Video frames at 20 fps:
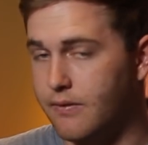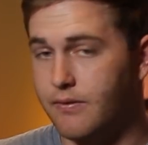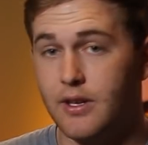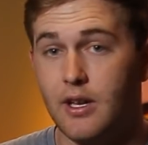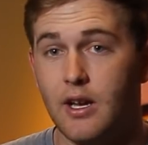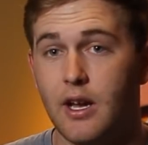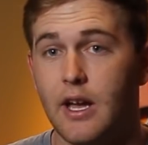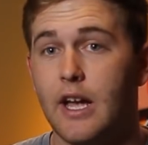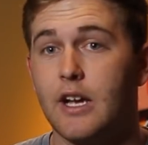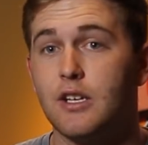
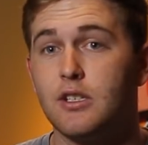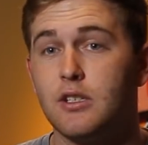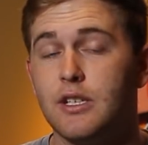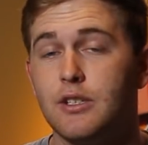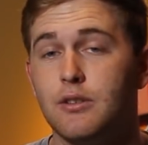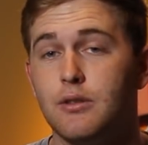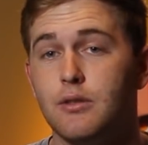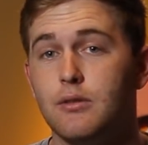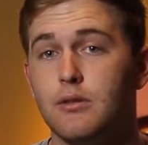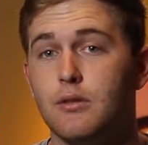Yeah, I actually
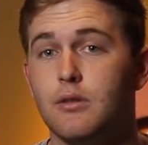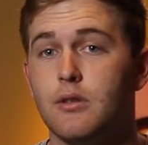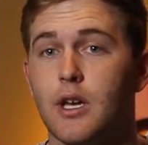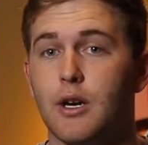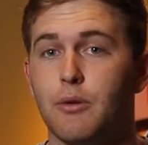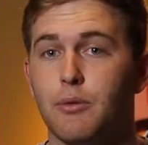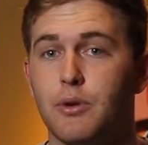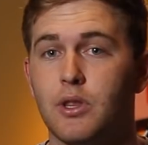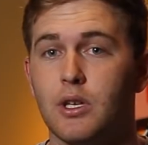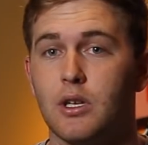do that.
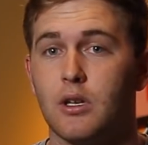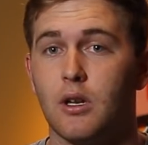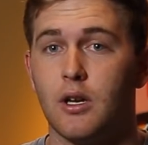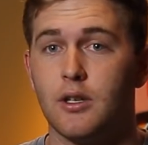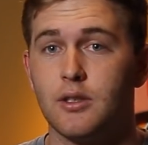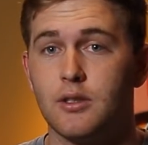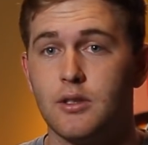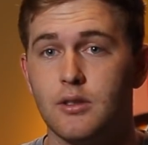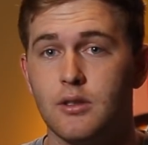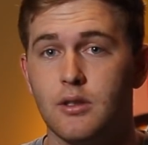With the
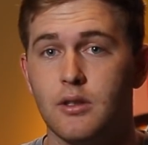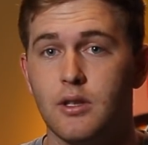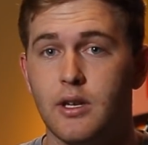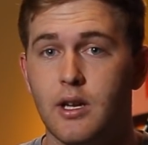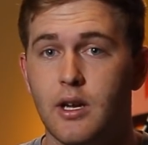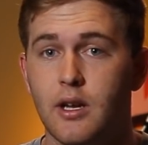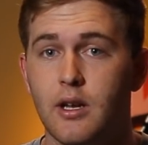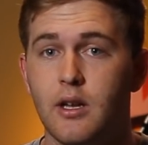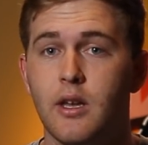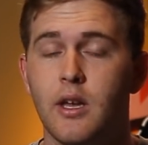glasses on the
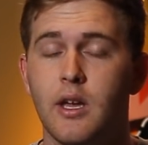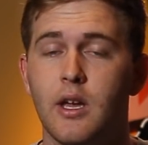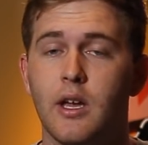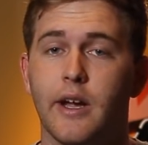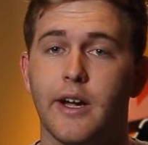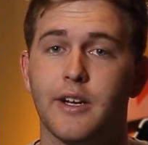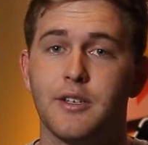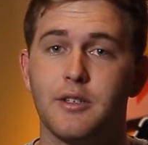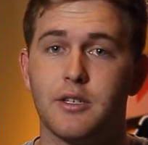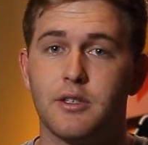guy, I
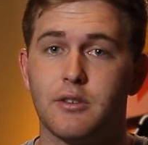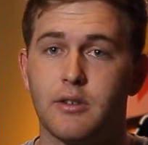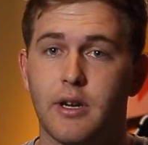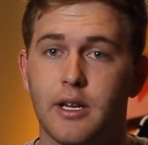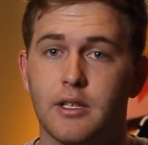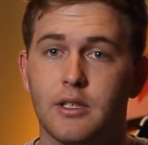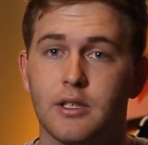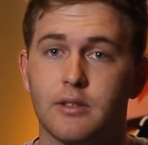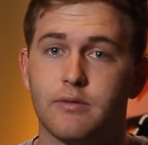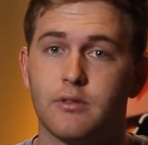actually
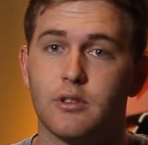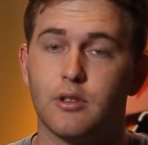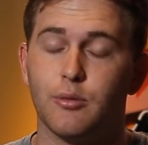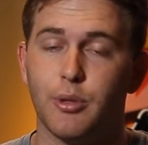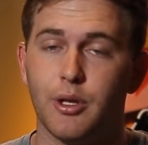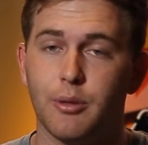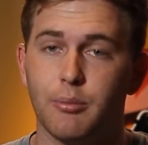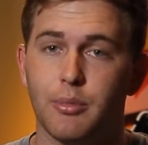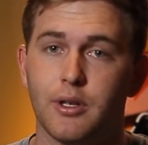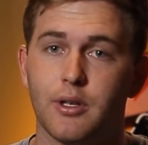tracked it for a
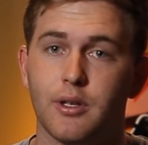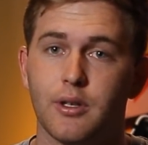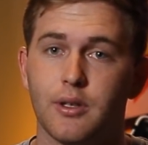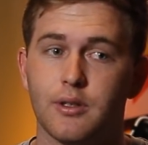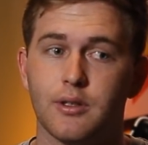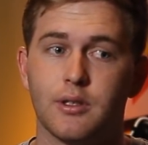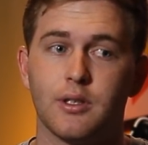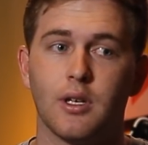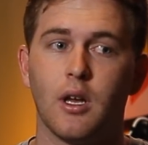bit because